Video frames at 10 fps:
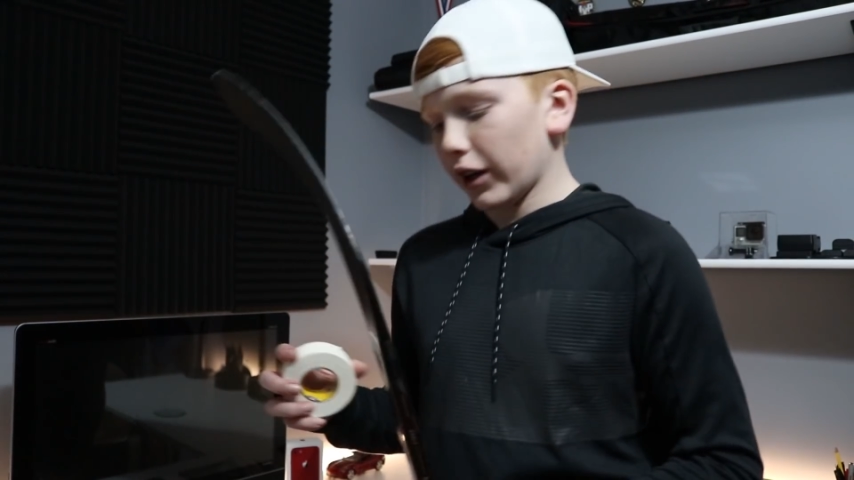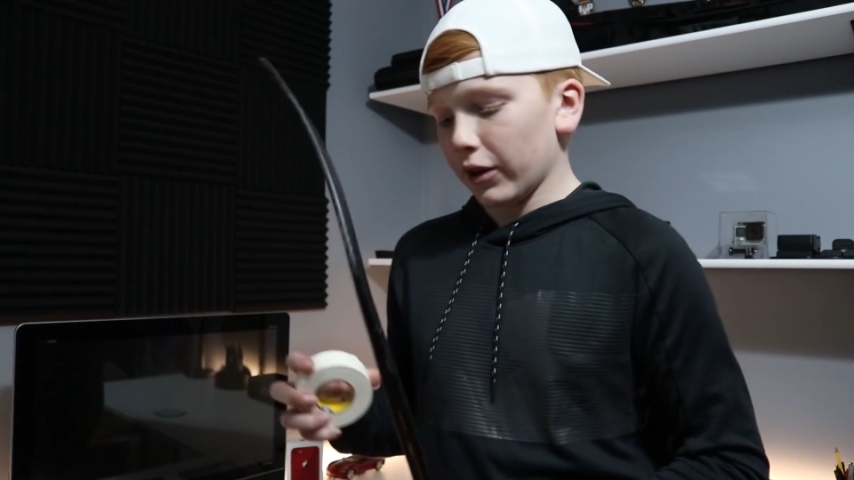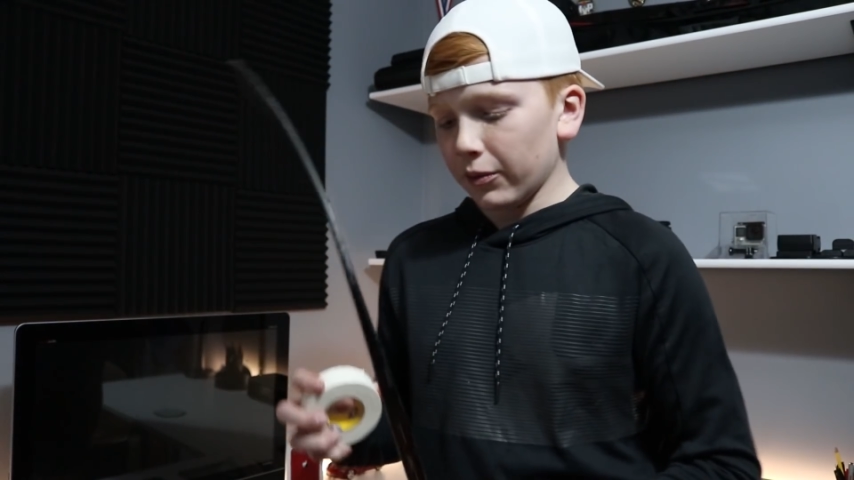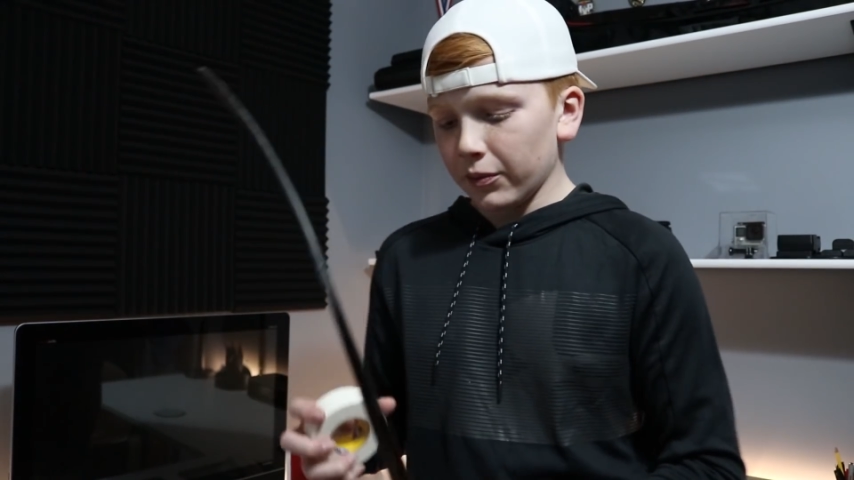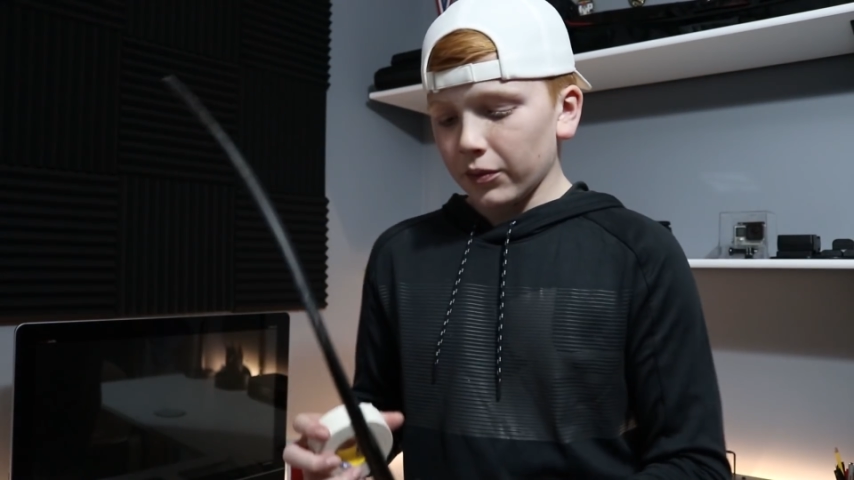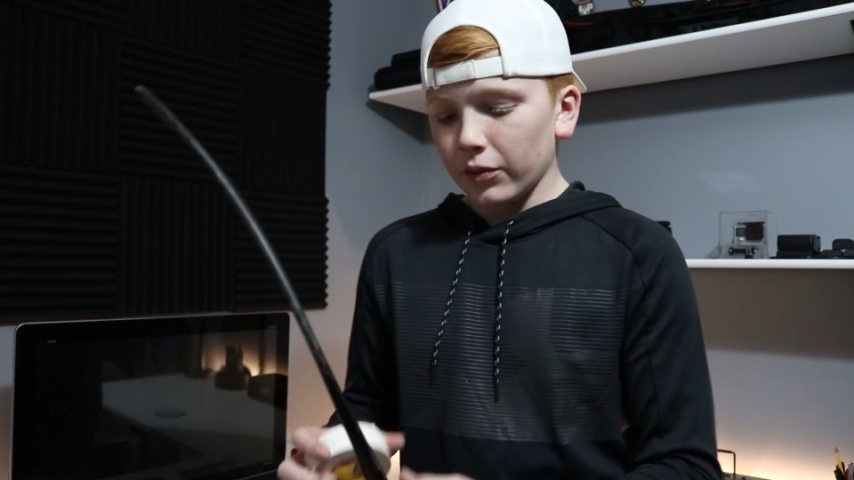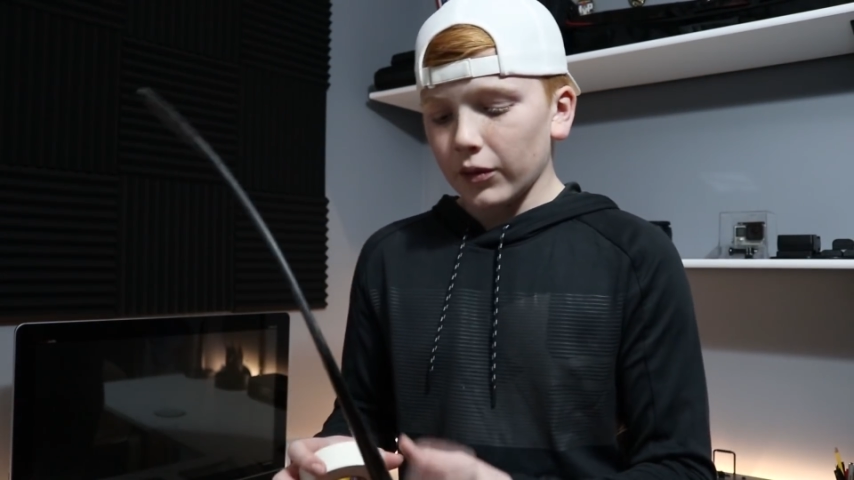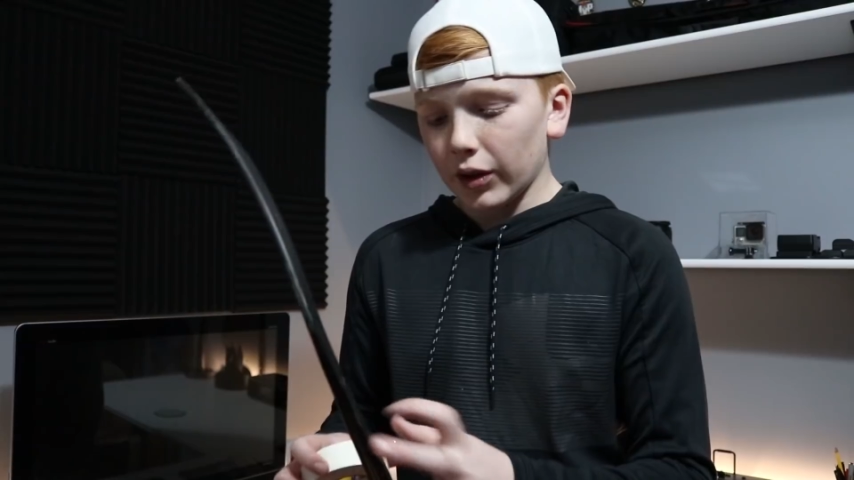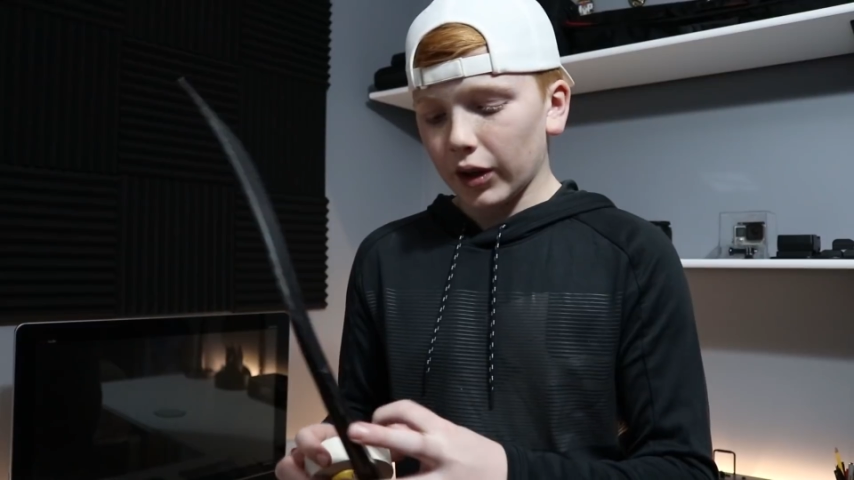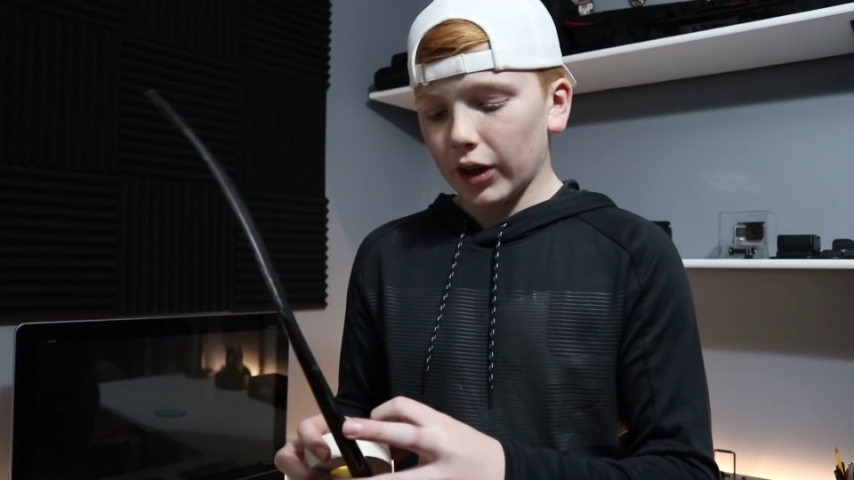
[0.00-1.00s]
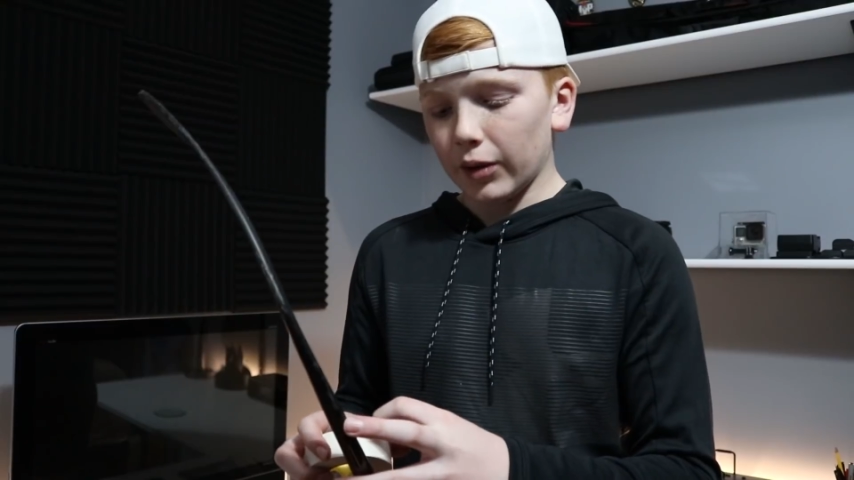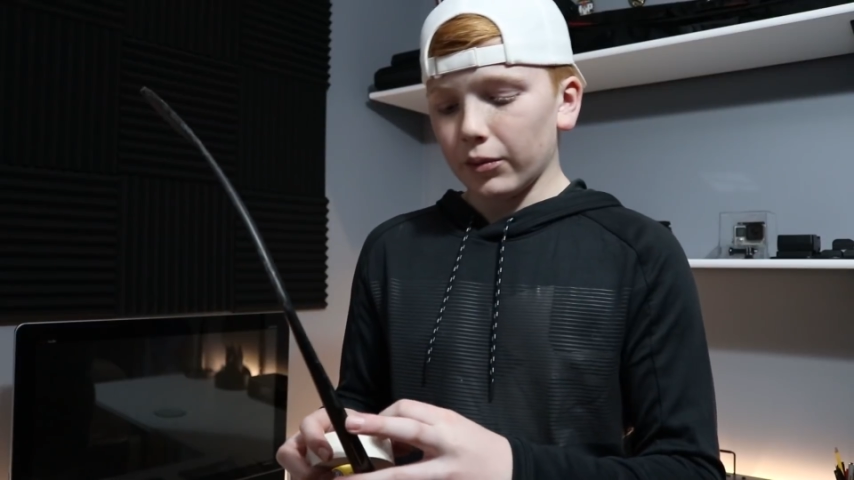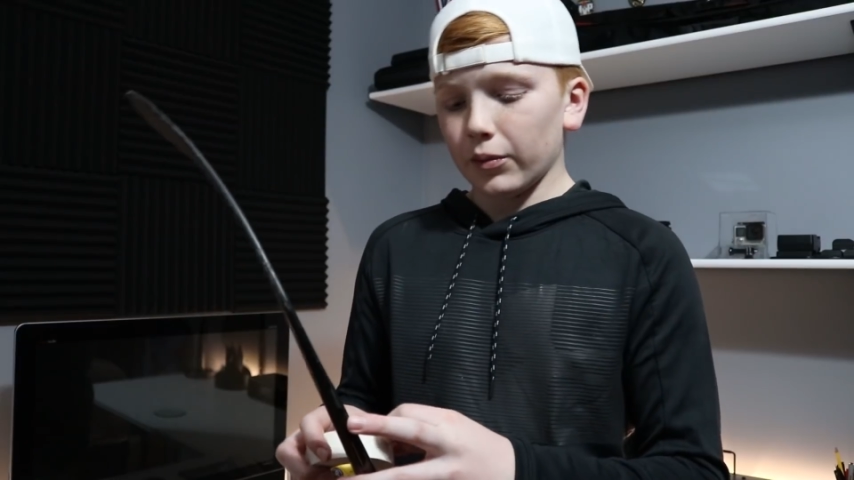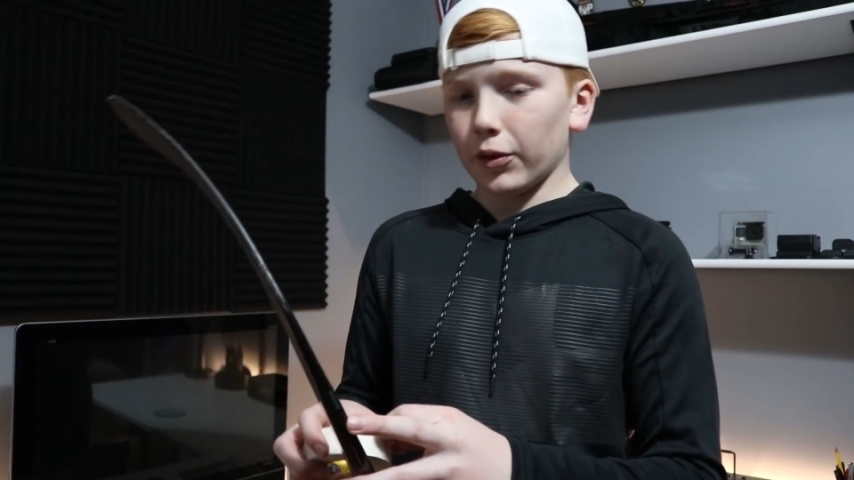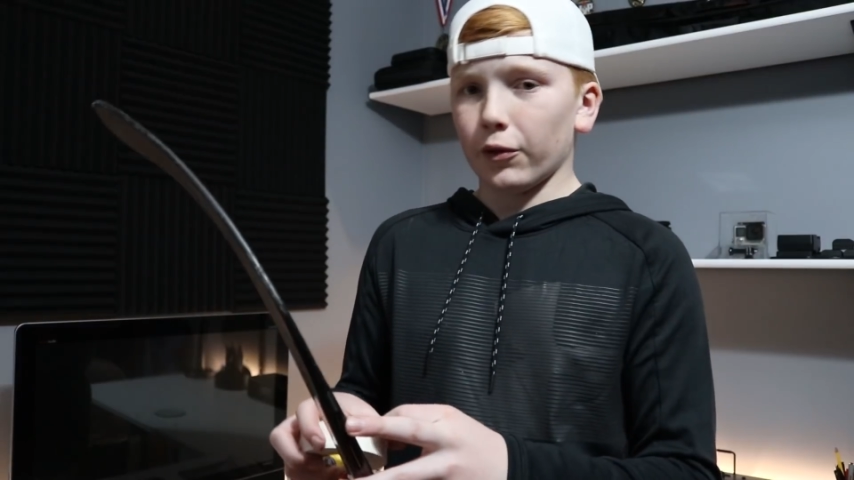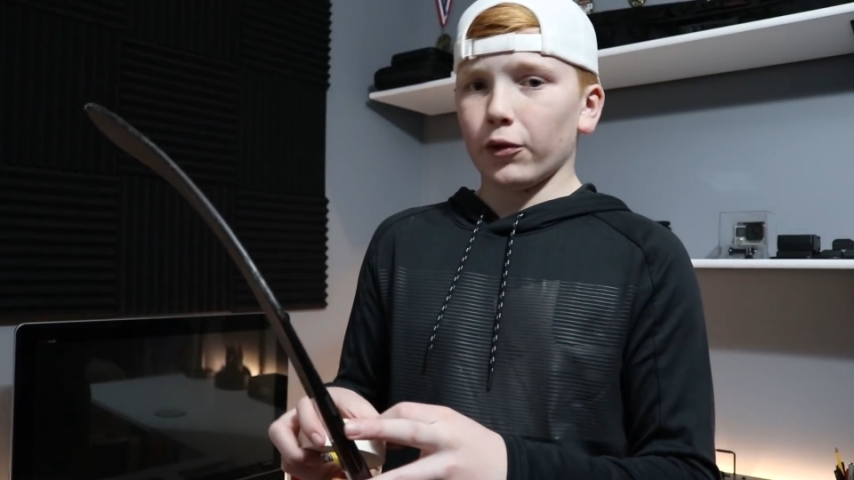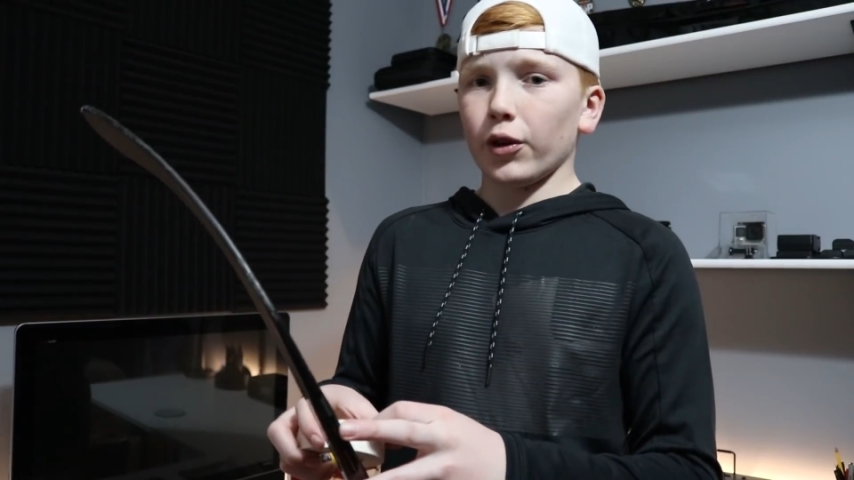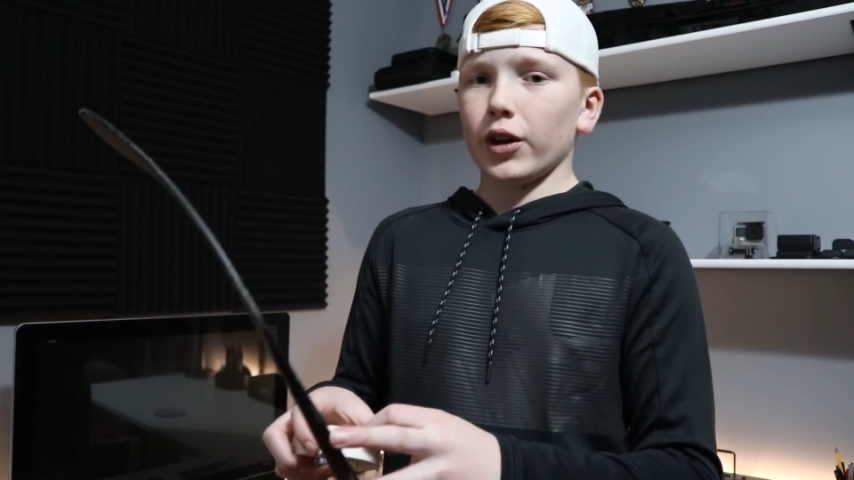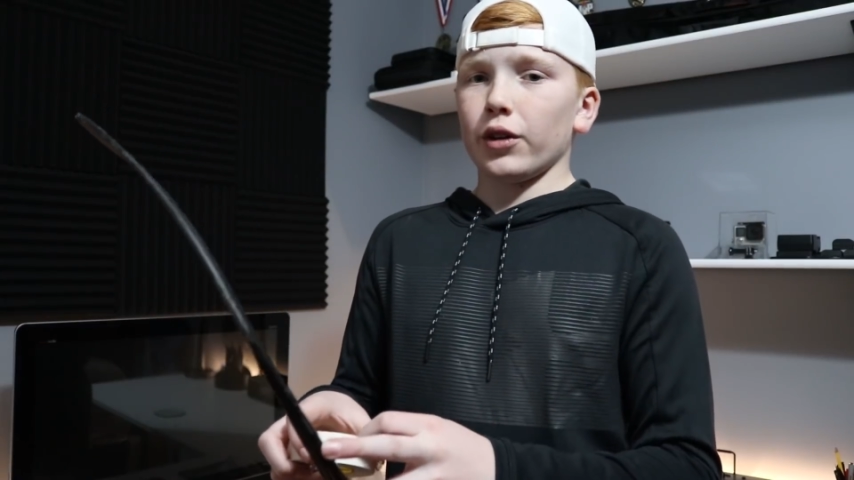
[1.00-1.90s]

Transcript: now. Before